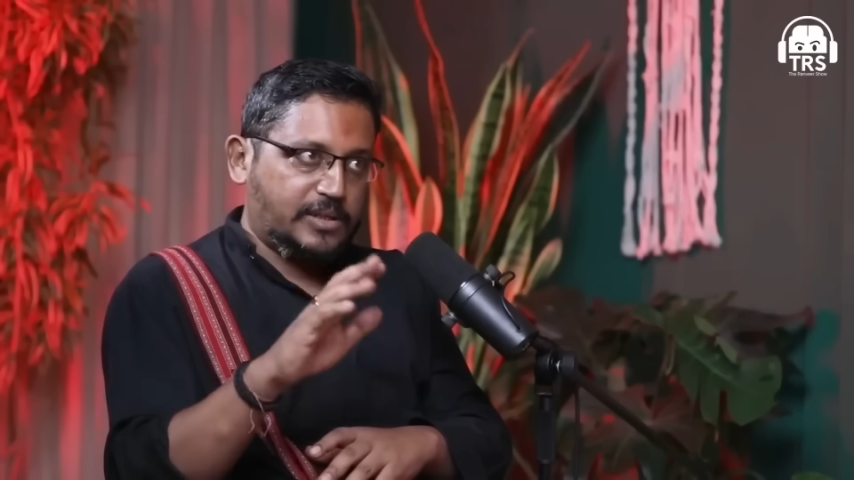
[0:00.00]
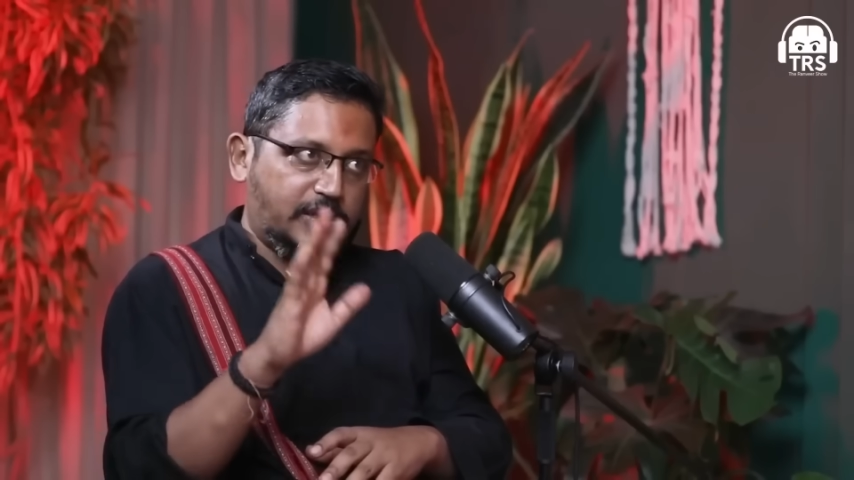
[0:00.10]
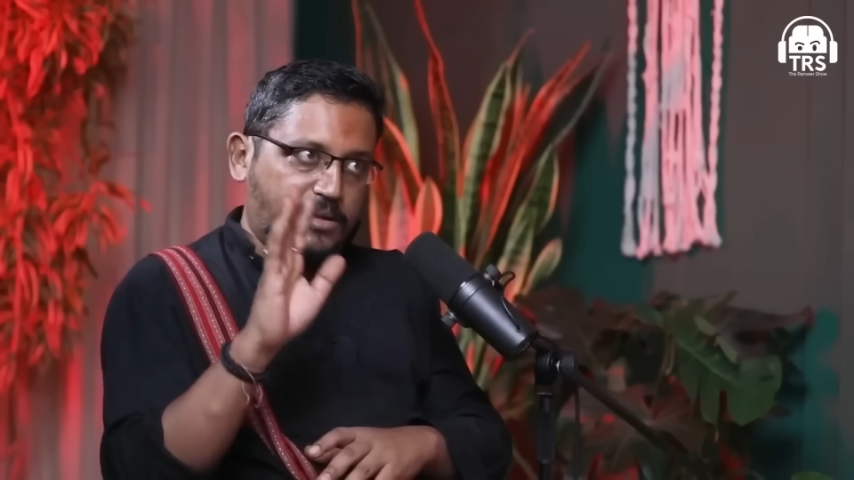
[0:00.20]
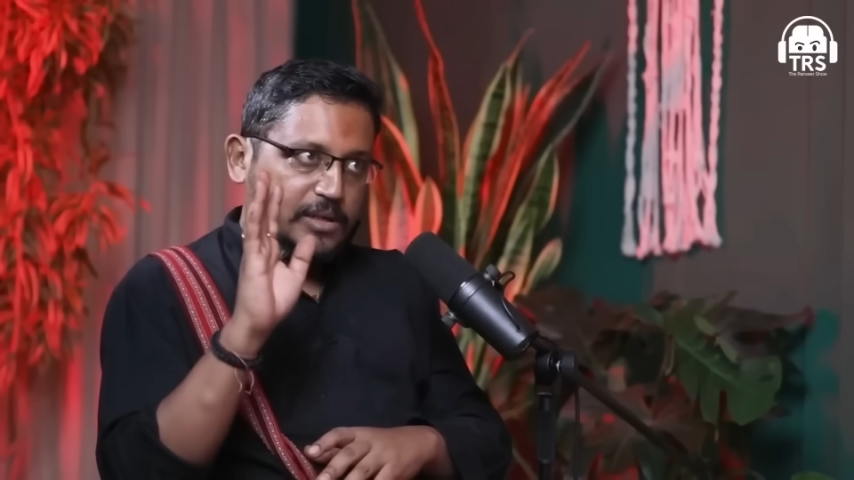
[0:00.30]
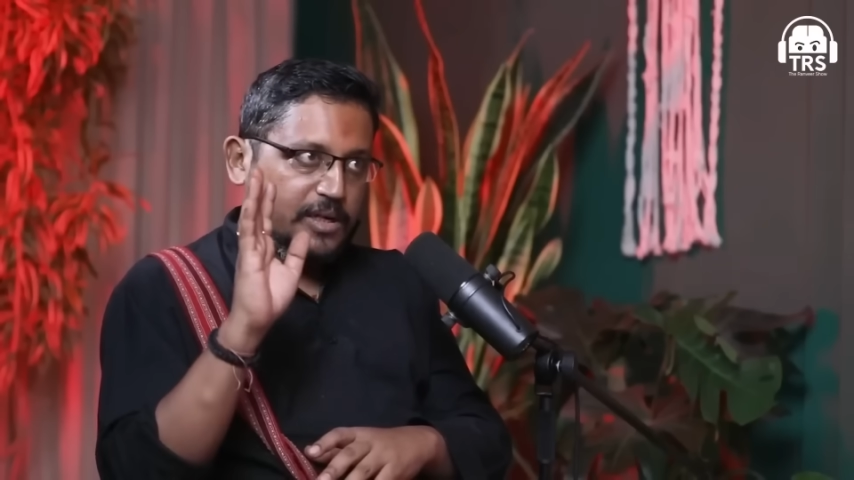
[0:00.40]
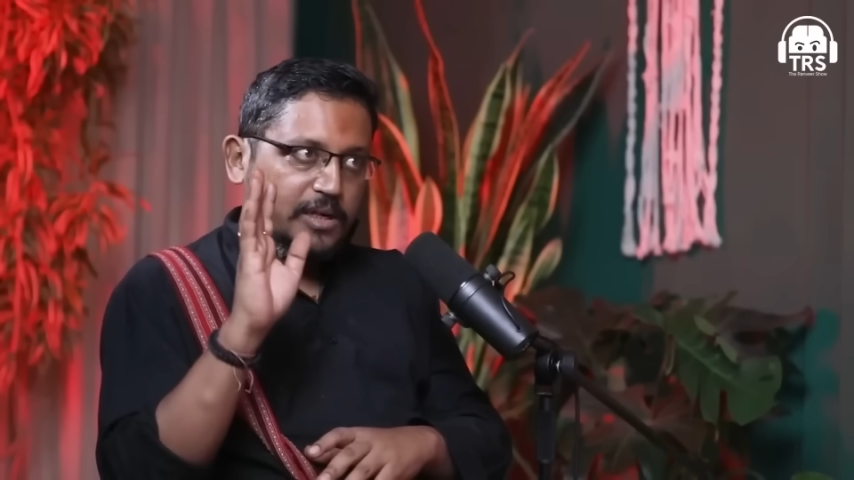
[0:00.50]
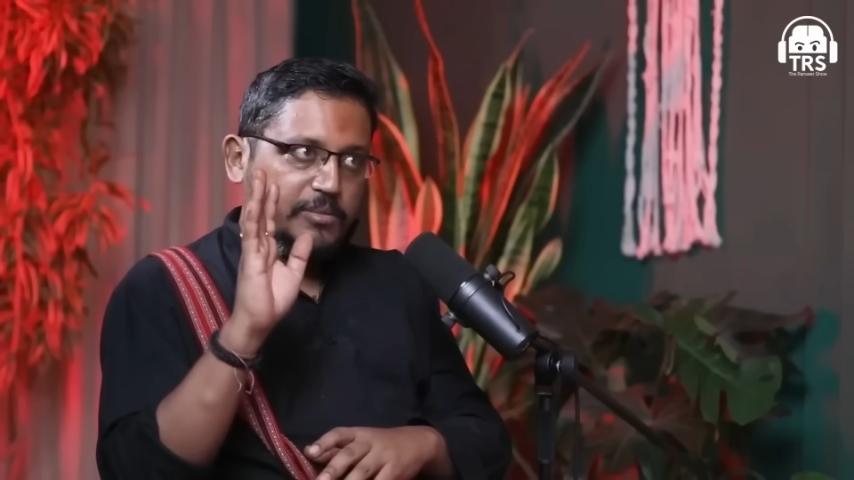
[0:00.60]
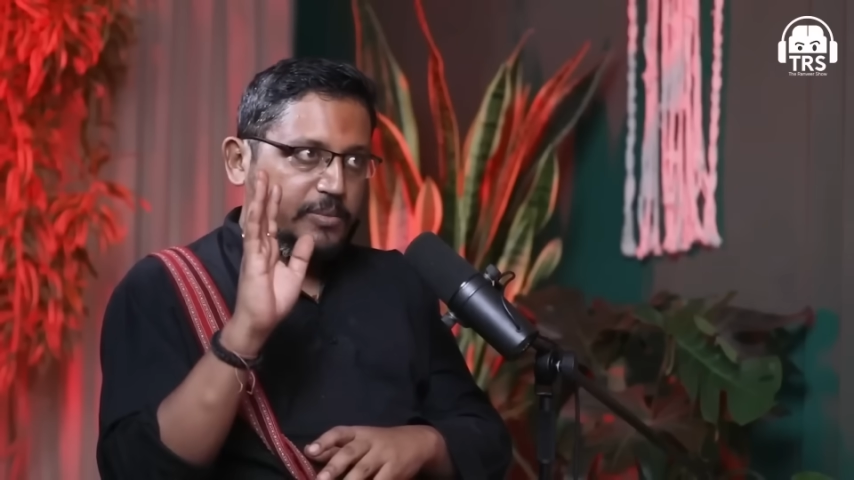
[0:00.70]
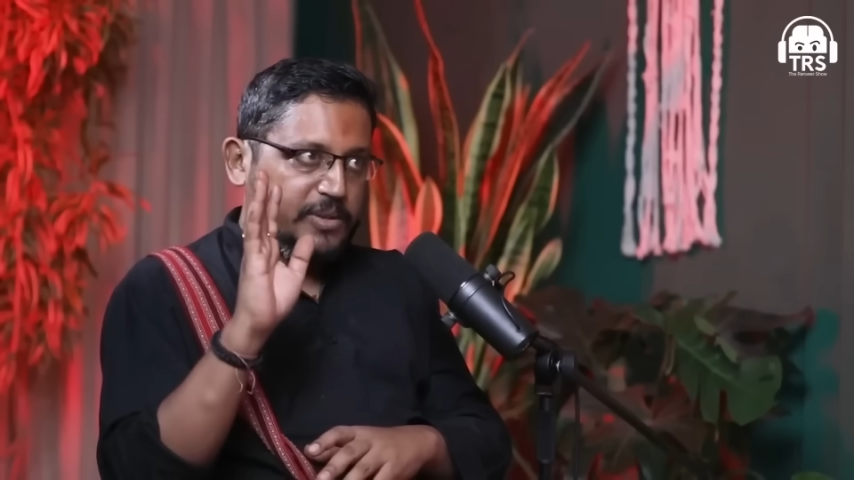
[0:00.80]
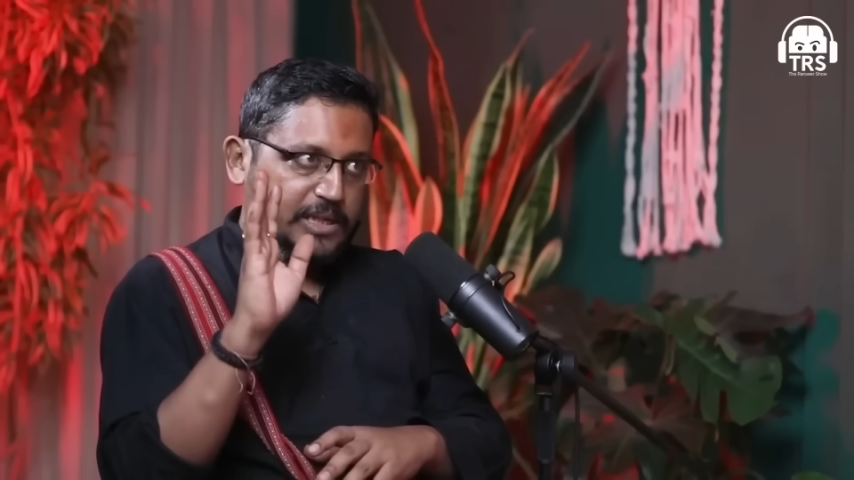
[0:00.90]
the Akhanda
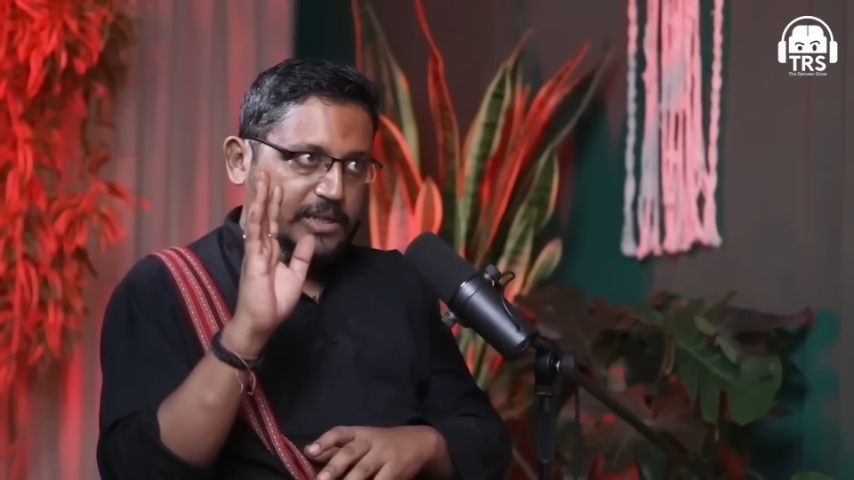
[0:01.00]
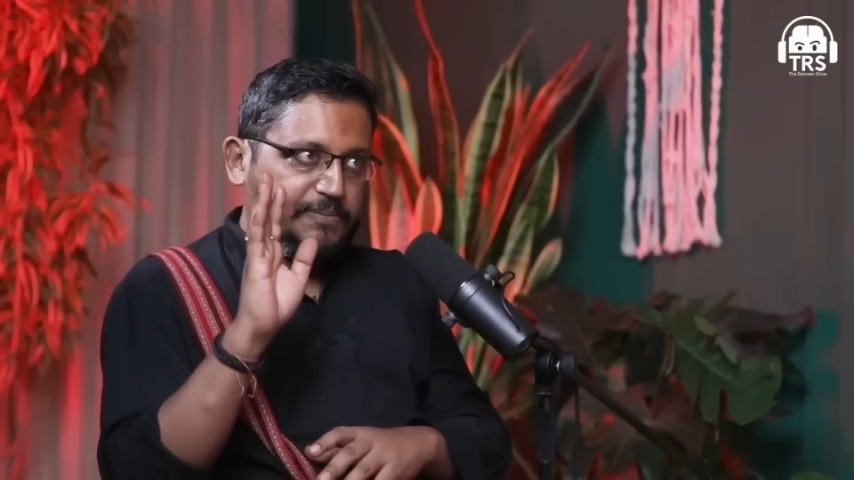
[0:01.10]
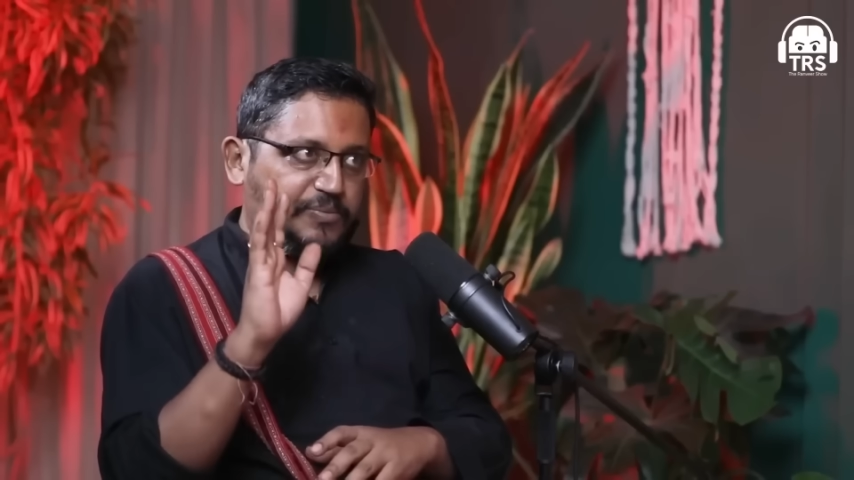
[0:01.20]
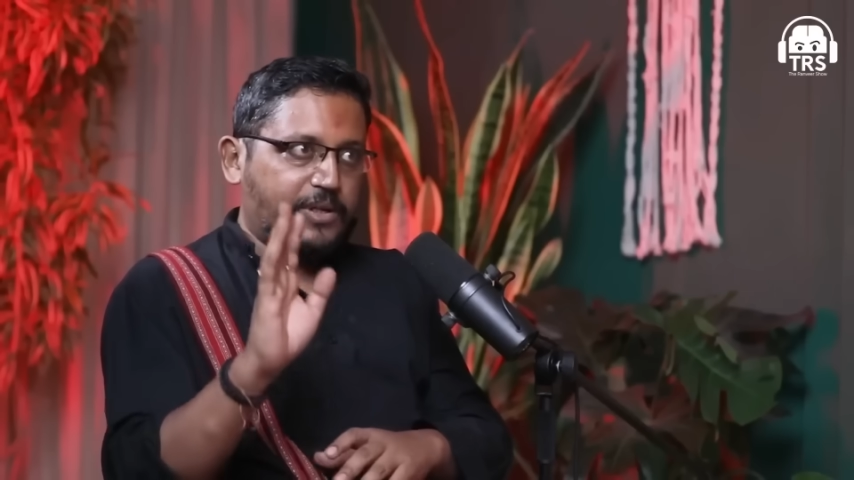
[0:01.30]
Brahmachari.